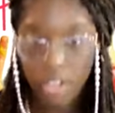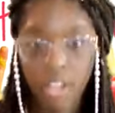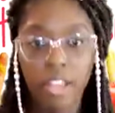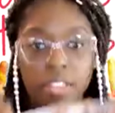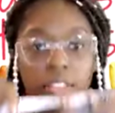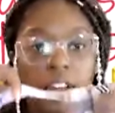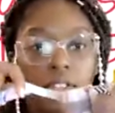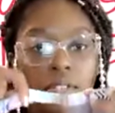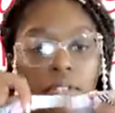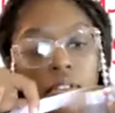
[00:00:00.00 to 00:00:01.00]
Like
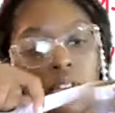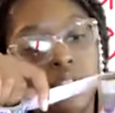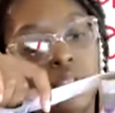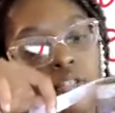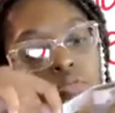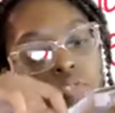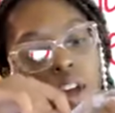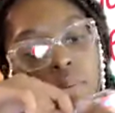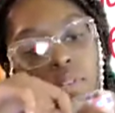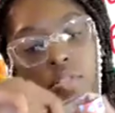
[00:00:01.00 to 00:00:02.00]
this. So just
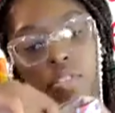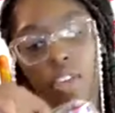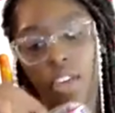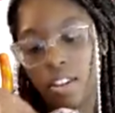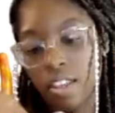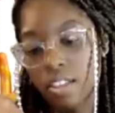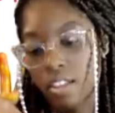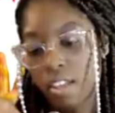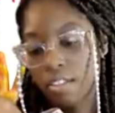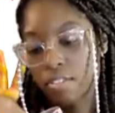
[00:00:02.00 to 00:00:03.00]
wrap it so that
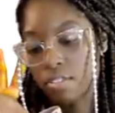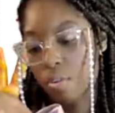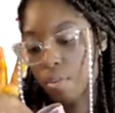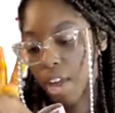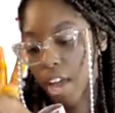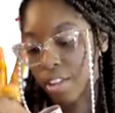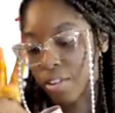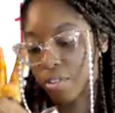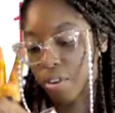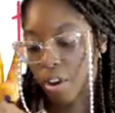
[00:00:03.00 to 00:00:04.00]
your
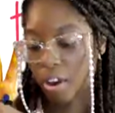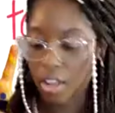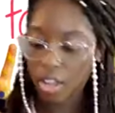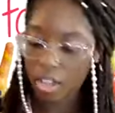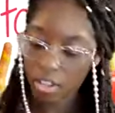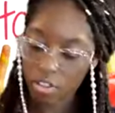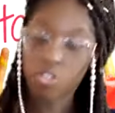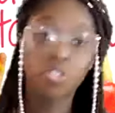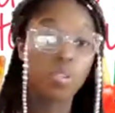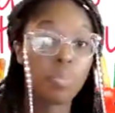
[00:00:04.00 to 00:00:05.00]
binoculars are
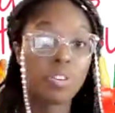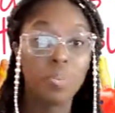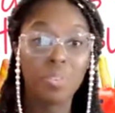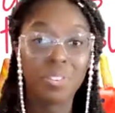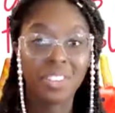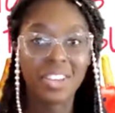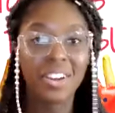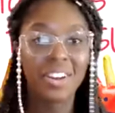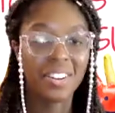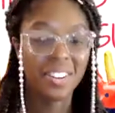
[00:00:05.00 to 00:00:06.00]
super duper
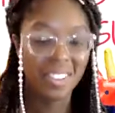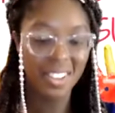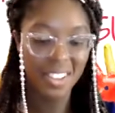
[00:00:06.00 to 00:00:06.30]
secured.